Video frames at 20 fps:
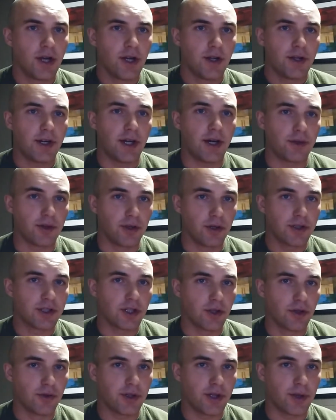Now, you'll
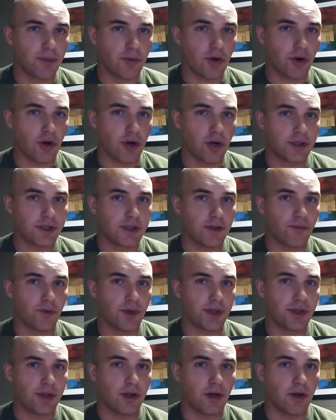salute them regardless of
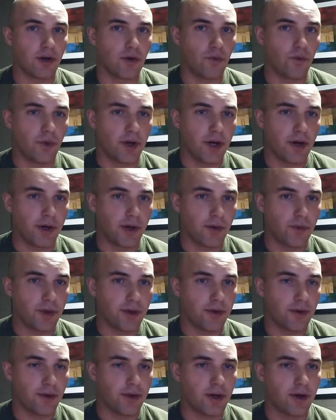what they're wearing,
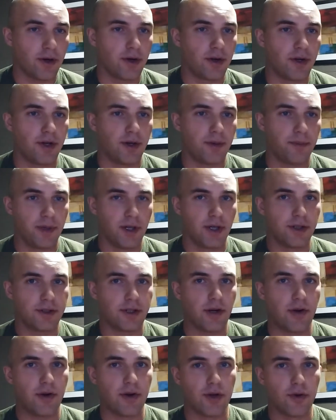whether they're in a
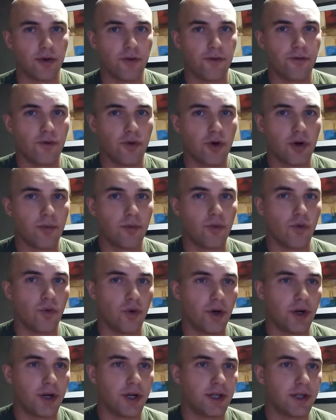military uniform
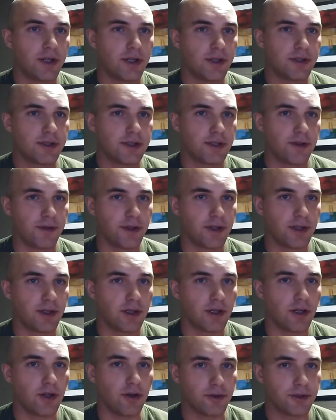or in
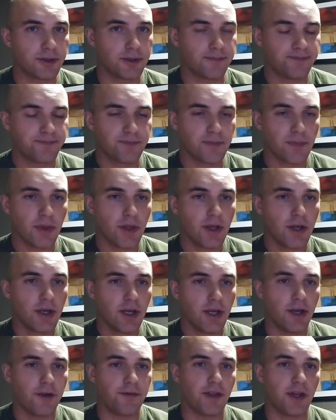civilian clothes.
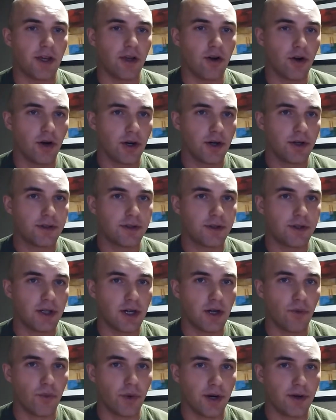If they aren't
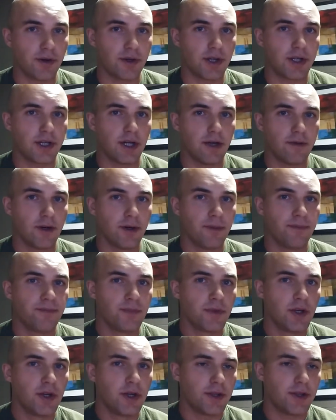uh, wearing a
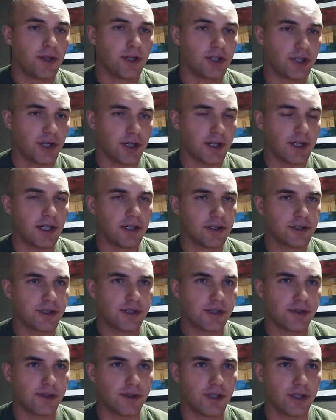cover, they should
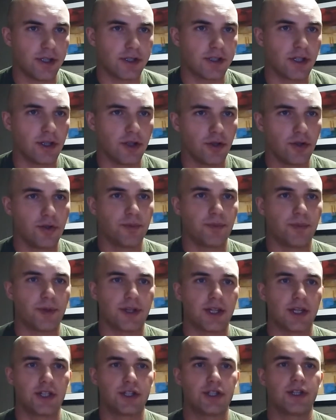acknowledge the salute,
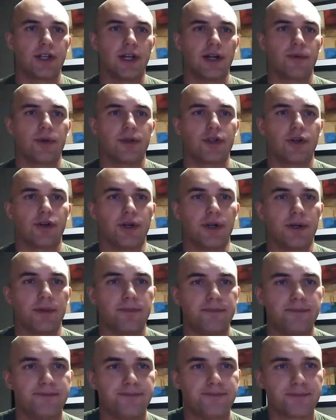but they should not return
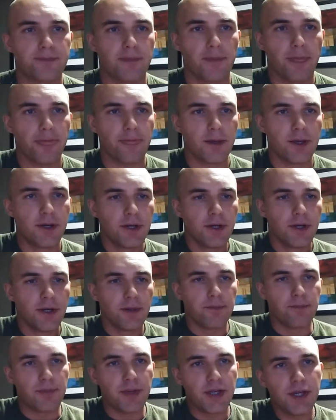
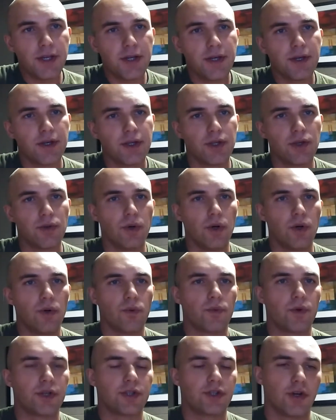it. B, you
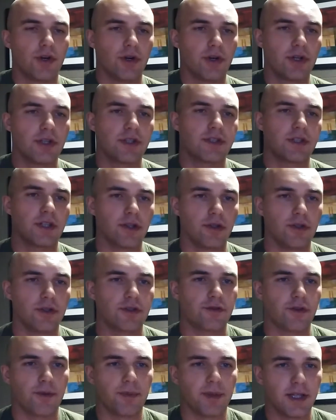will return
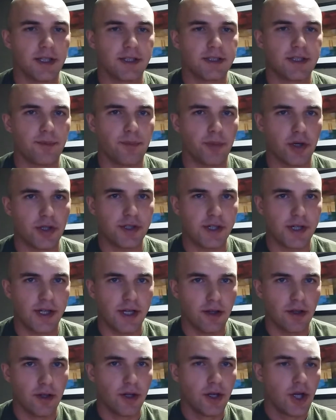salutes from enlisted
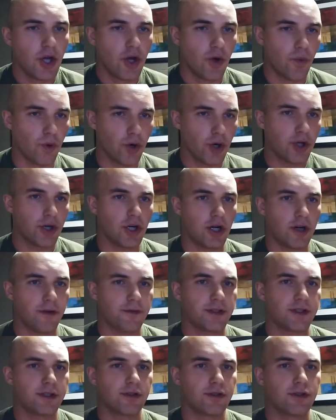personnel, warrant
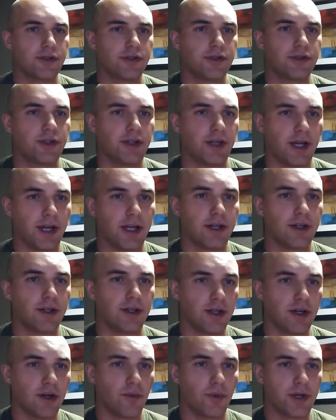officers,
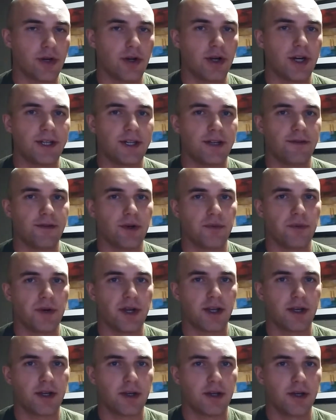and uh, when you're high enough in
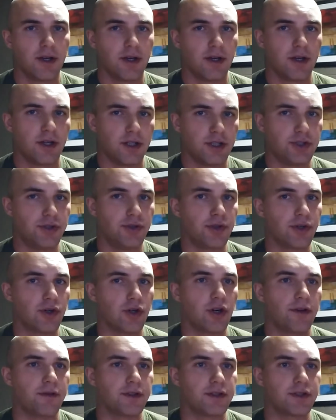rank,
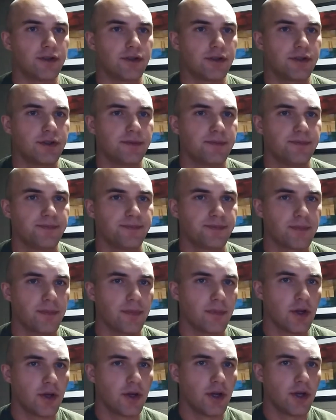junior officers.
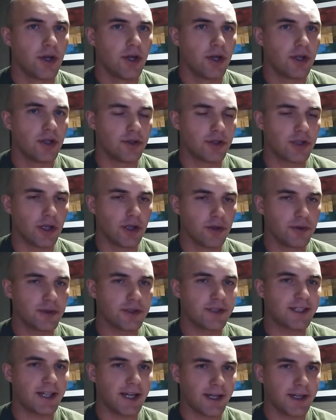You salute
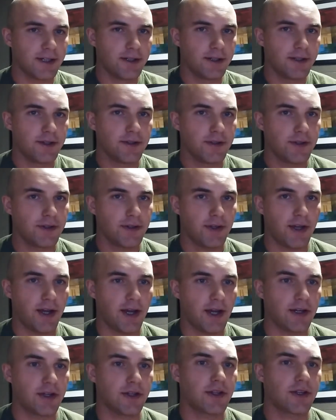second
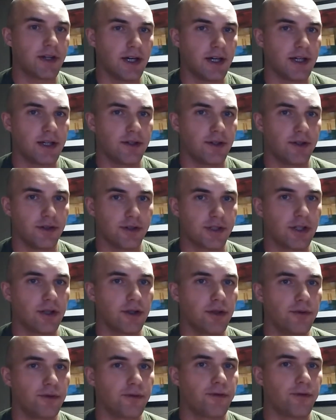and cut your
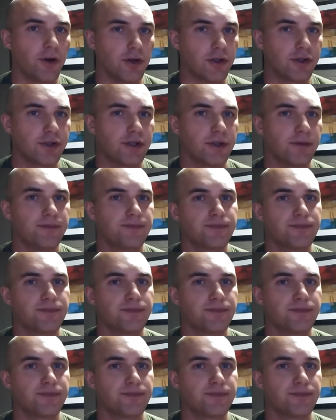salute first.